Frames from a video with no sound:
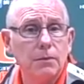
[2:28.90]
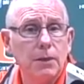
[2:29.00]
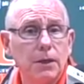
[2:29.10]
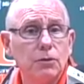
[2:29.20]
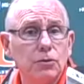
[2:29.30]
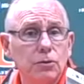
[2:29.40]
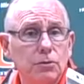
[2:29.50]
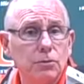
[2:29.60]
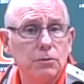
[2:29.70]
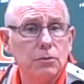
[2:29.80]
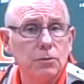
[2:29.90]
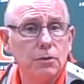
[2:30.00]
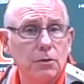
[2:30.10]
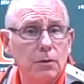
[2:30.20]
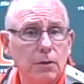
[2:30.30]
things
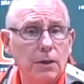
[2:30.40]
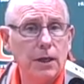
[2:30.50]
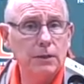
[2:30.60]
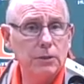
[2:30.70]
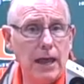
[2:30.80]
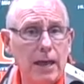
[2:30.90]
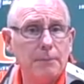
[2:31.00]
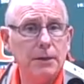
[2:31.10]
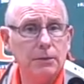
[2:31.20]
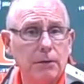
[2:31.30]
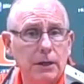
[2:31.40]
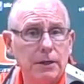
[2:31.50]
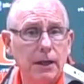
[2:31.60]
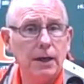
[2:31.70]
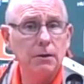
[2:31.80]
that's happening right
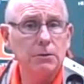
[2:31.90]
now